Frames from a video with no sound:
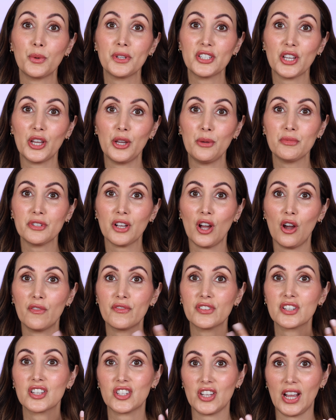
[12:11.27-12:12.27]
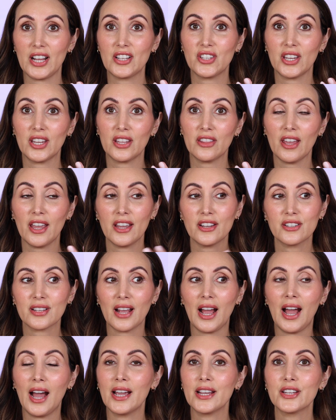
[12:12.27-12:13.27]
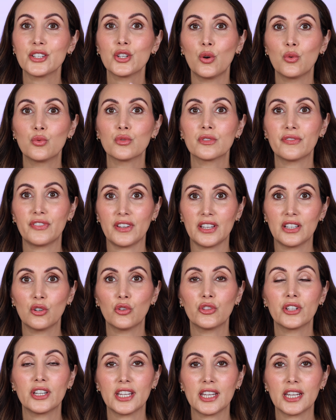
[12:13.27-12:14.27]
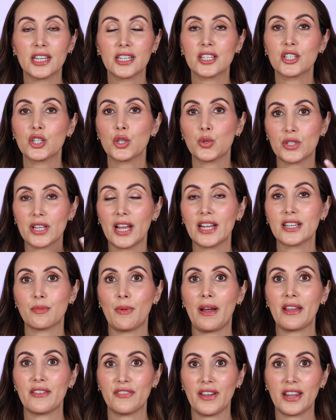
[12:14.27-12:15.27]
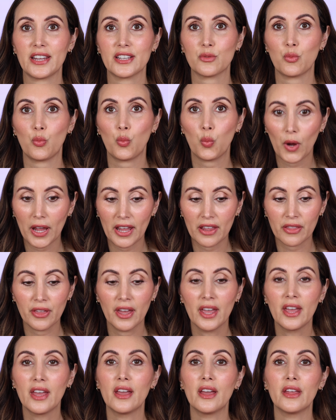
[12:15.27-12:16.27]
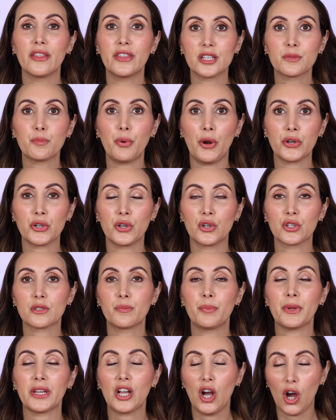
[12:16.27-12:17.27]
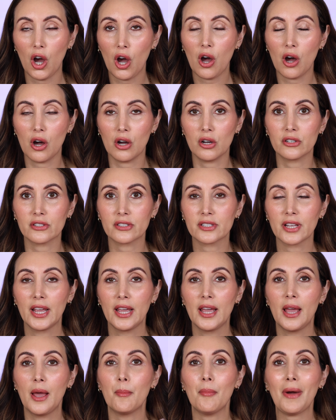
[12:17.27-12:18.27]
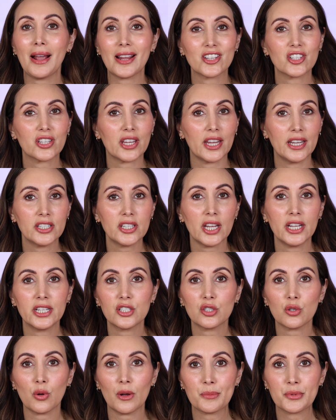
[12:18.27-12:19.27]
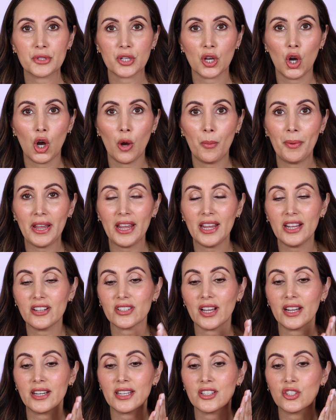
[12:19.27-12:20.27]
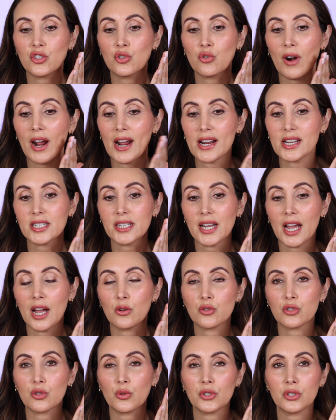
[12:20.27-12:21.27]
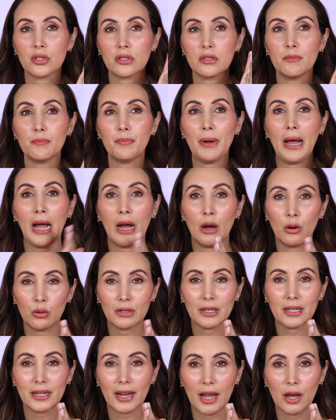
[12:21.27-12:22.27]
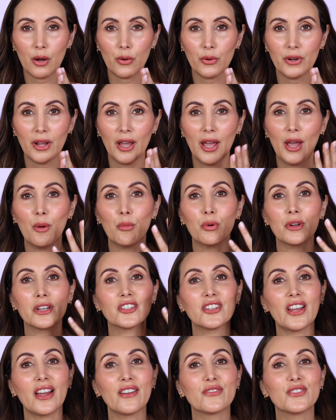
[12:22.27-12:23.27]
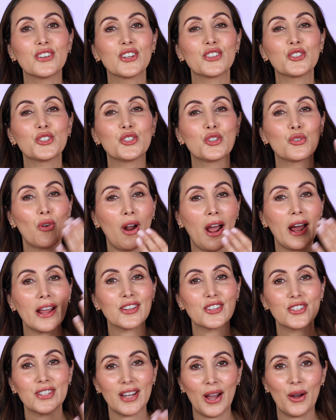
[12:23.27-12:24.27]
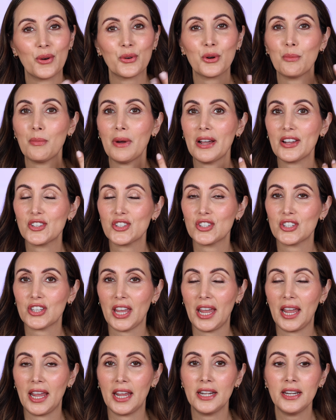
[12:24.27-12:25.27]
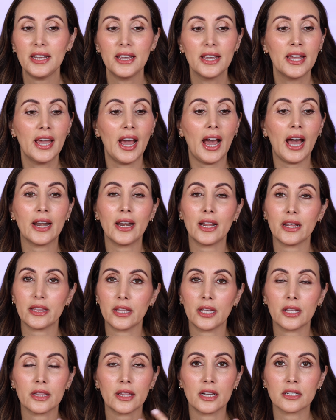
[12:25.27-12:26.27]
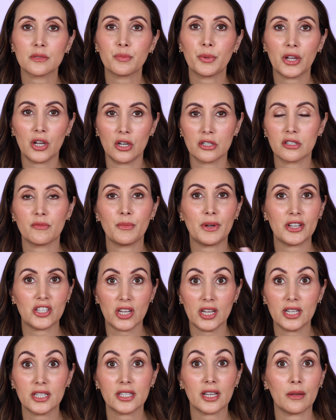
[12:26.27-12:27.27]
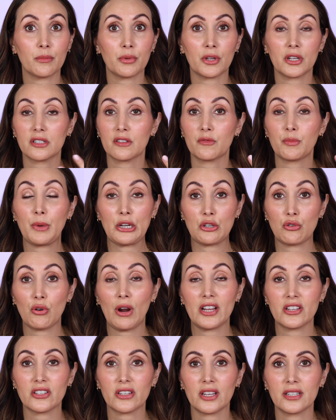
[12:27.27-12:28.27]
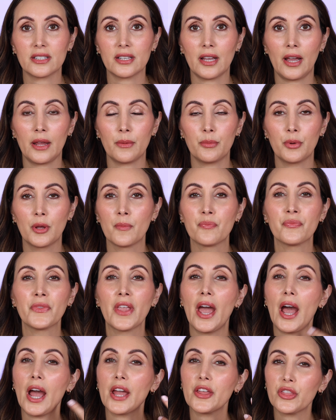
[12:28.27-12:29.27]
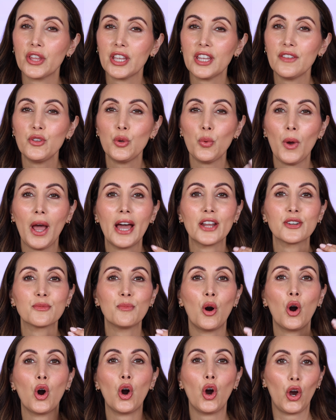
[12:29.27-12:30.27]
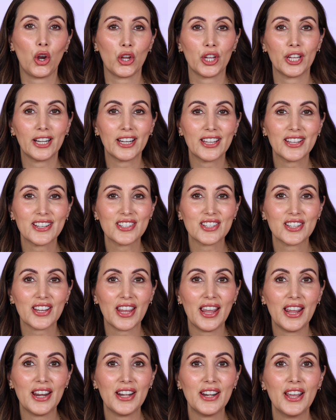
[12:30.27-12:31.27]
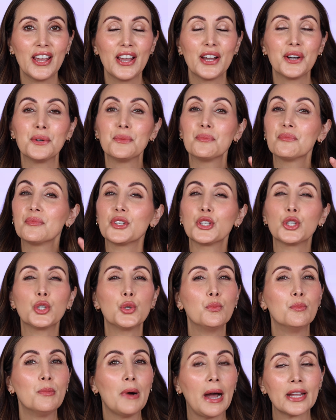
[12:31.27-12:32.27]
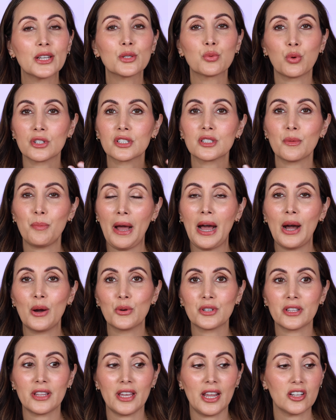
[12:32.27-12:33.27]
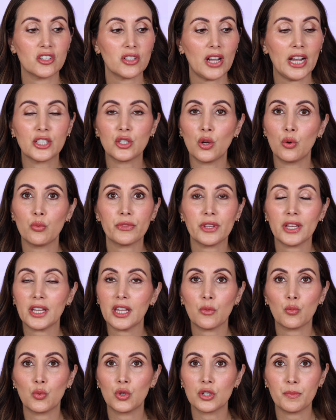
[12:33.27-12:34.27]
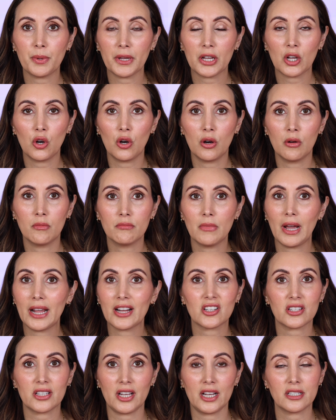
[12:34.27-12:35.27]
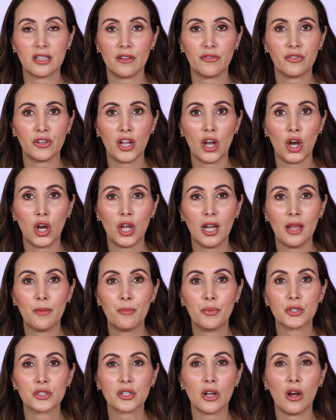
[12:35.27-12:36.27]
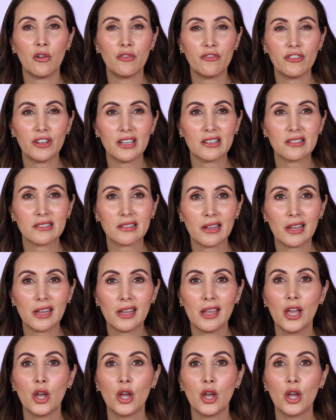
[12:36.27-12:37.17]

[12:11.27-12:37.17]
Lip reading: in terms of setting this, I don't feel the need to set my face with this product because my skin tends to absorb it and it dries down. So it doesn't powder down, but it definitely dries down on my skin. And I think that's because of my skin type, because of my dry skin type. I think if you had more oily skin, you might want to powder this. I don't think it would become excessively oily, but obviously